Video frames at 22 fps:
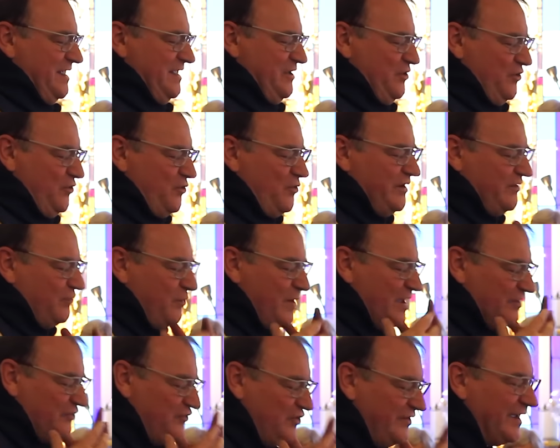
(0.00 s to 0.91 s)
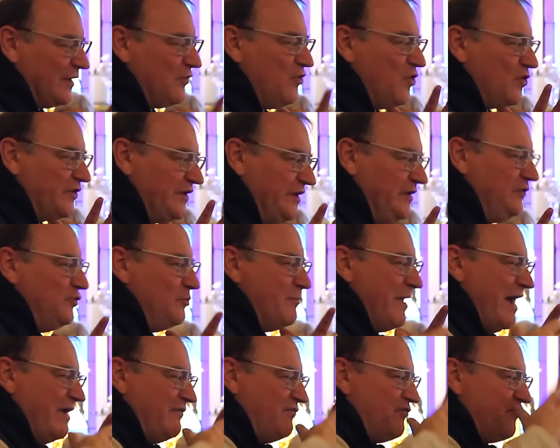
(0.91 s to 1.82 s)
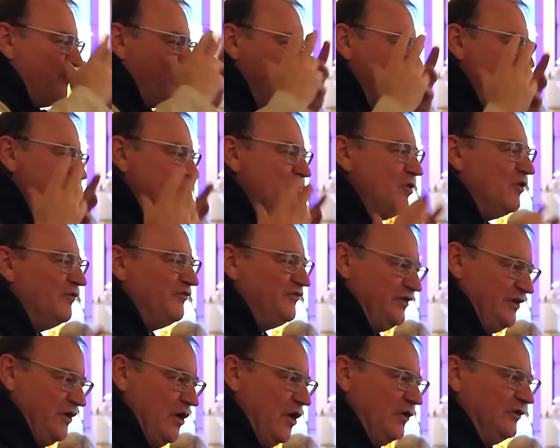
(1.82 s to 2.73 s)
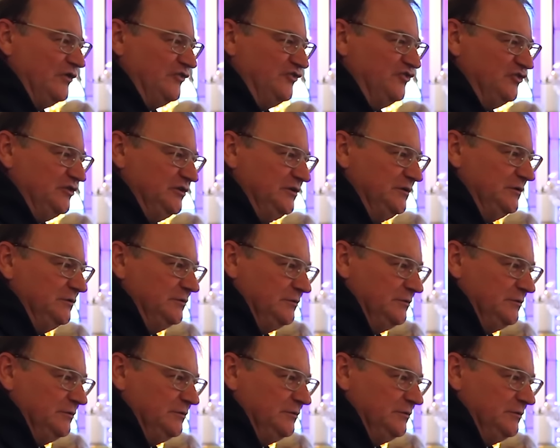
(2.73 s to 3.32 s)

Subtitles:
you know, it was not according to my frame of theology.